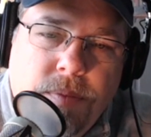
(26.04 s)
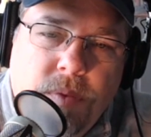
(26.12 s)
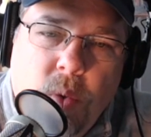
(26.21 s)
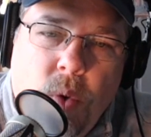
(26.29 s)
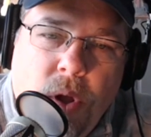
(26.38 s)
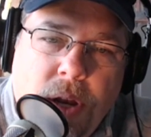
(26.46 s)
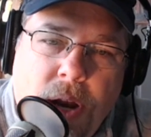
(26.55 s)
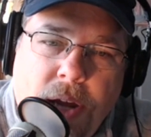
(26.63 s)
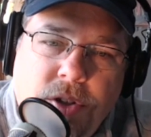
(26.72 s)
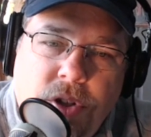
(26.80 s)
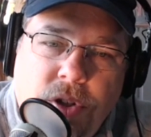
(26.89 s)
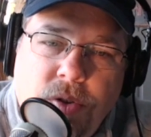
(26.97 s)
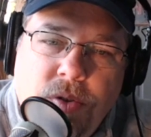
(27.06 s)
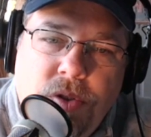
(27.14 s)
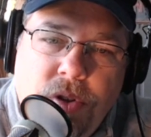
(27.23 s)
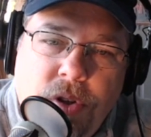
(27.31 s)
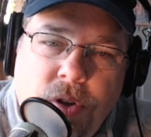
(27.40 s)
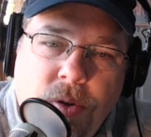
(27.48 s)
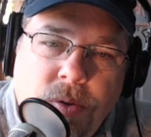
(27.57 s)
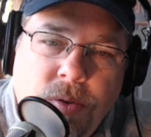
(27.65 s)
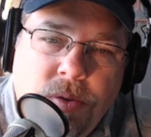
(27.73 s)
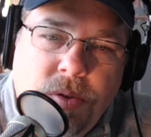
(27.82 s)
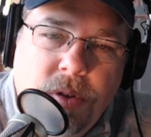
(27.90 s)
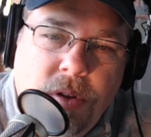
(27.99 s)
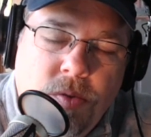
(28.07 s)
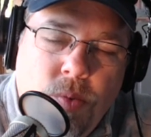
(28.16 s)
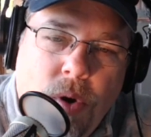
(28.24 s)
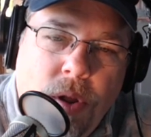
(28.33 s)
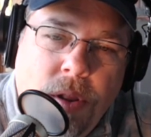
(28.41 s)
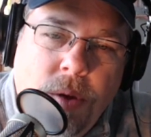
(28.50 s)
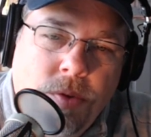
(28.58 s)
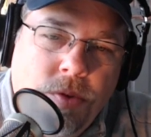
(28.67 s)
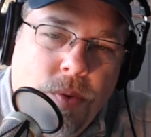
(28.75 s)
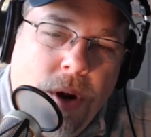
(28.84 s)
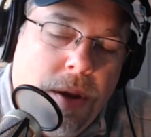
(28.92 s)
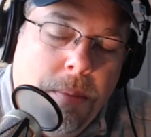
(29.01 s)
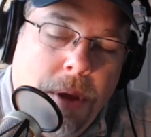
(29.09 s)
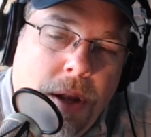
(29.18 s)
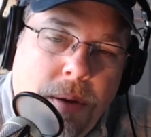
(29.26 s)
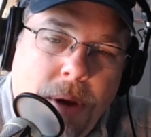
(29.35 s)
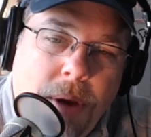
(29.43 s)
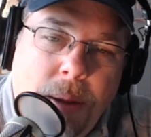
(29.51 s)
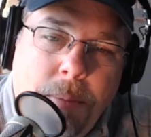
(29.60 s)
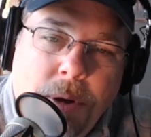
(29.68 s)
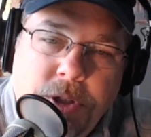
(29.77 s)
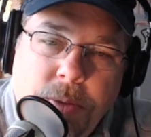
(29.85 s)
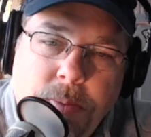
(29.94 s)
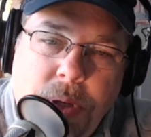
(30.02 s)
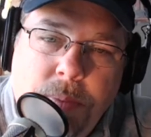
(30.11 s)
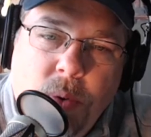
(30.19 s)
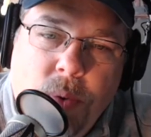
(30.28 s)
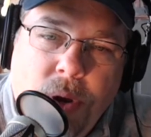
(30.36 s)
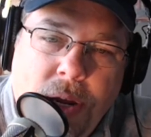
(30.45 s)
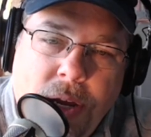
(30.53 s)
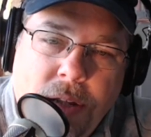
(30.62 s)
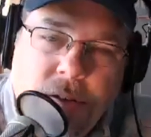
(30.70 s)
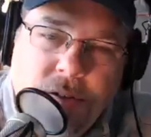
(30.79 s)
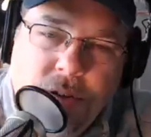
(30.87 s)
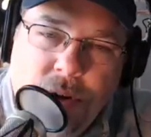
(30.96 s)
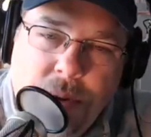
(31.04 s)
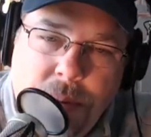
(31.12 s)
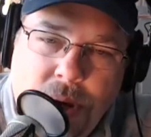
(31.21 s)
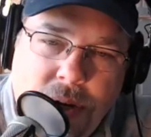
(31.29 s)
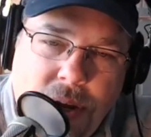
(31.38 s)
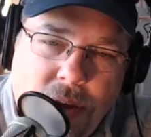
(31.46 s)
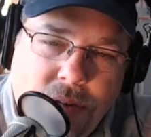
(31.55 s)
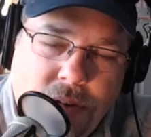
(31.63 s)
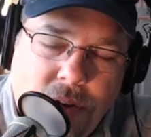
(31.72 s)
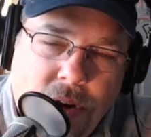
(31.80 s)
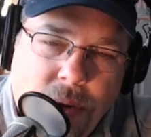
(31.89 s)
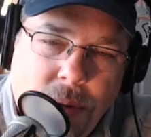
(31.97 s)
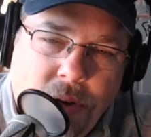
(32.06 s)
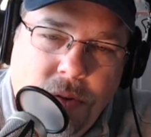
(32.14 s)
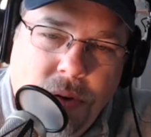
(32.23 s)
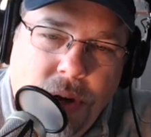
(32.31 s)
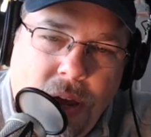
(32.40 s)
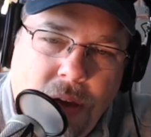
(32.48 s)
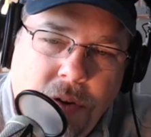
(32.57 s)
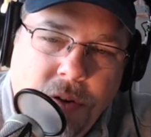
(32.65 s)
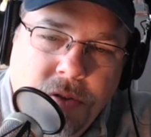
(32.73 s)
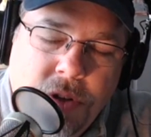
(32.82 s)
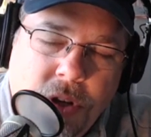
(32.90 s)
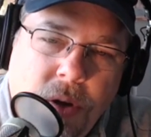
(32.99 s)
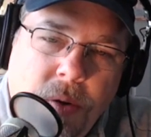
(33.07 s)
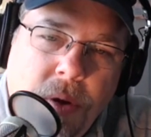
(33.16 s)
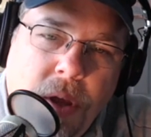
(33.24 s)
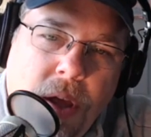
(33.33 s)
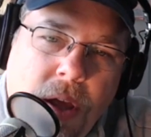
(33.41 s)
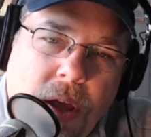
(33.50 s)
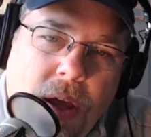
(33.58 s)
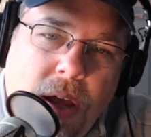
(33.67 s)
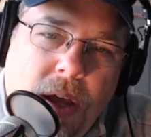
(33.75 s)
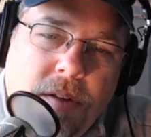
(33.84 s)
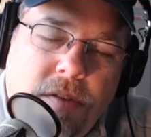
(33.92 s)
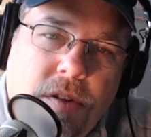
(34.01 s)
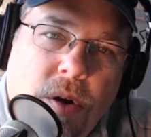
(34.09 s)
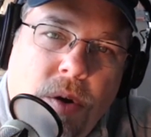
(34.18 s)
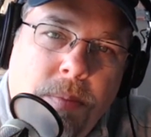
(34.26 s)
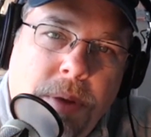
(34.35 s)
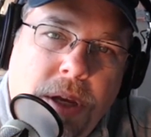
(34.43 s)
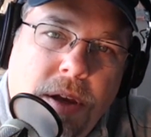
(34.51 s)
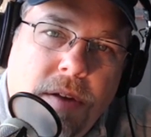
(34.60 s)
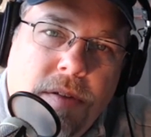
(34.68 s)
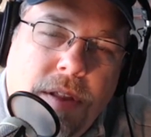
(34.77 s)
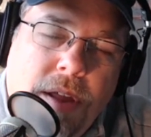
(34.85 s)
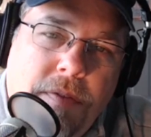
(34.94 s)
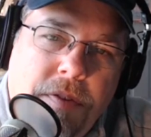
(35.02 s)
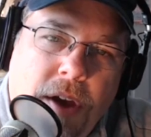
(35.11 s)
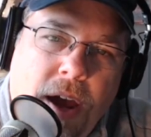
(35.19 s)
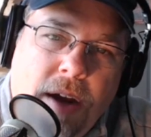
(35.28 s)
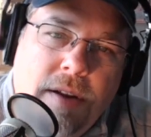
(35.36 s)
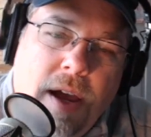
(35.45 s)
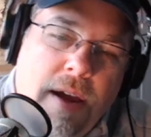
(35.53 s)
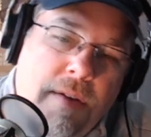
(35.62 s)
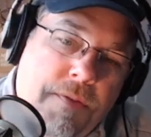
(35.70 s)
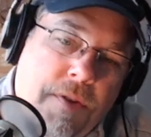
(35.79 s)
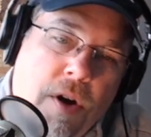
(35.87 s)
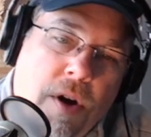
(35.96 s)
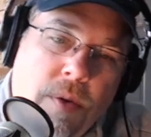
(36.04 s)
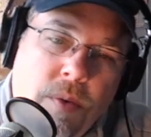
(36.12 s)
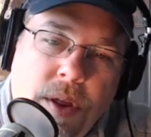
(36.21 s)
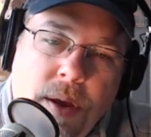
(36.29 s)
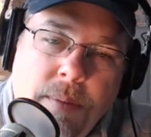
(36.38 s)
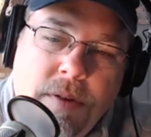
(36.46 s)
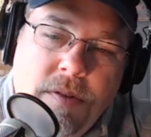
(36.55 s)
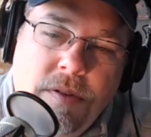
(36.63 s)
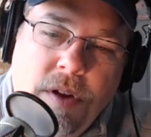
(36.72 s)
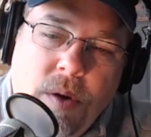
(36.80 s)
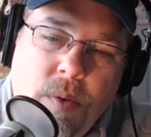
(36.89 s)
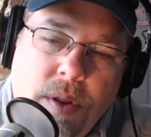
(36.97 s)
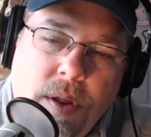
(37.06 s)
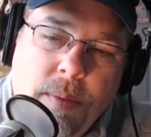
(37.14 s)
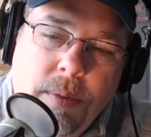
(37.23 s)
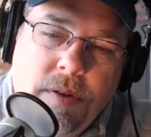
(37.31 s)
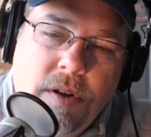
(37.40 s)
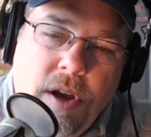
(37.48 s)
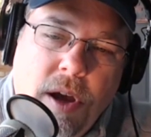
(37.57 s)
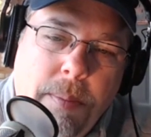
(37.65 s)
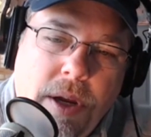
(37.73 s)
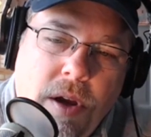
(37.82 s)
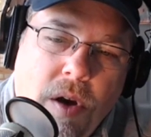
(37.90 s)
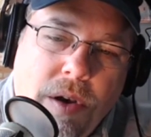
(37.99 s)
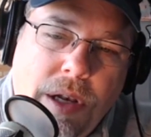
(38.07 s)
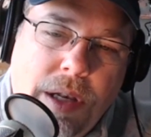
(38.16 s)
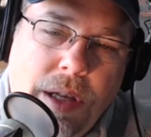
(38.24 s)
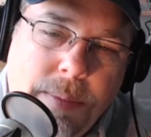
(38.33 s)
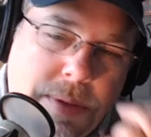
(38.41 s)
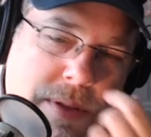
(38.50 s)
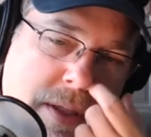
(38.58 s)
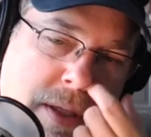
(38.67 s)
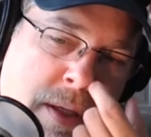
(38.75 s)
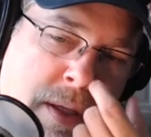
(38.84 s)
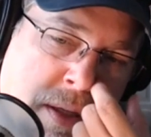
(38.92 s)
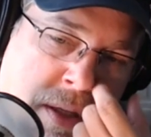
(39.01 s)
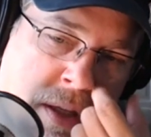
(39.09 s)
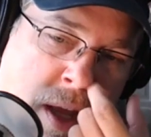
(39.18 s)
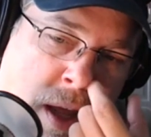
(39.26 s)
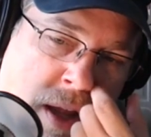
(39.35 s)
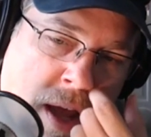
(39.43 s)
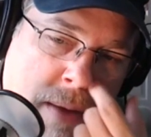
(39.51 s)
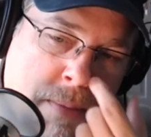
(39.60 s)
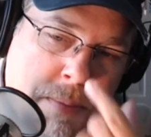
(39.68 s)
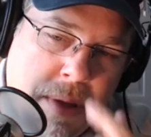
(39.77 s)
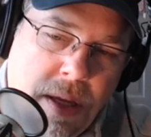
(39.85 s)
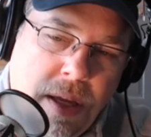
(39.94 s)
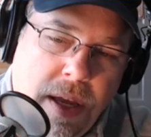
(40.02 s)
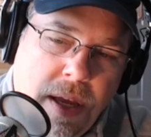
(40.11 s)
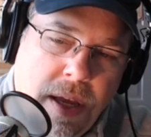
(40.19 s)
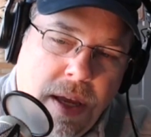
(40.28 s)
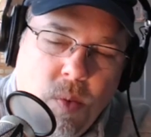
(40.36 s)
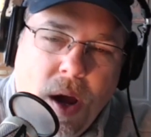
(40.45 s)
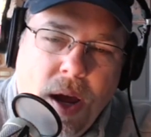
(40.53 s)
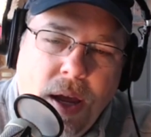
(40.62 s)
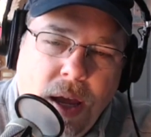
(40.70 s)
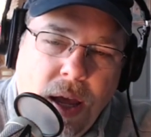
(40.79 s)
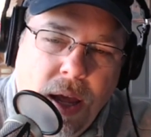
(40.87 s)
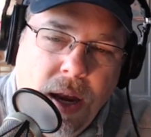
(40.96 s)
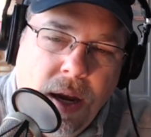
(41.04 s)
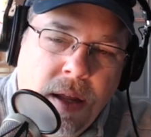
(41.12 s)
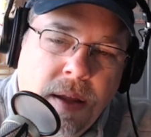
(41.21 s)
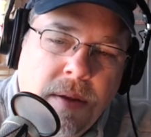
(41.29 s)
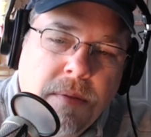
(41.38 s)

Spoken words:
The one that I choose to use is one that was recommended by a bunch of people when I got started podcasting here about 2.5 years ago. And so because of that fact, I've gone with them and stuck with them. It's a company called Libsyn, Libsyn.